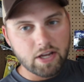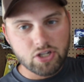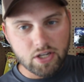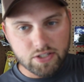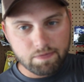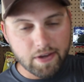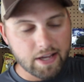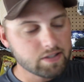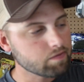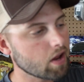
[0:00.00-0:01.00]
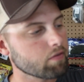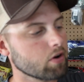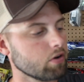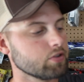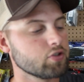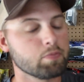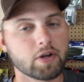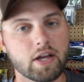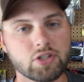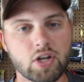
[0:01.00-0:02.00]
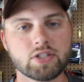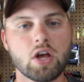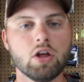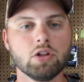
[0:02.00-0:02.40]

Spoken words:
Jigs. If you guys have never heard of Super K Jigs,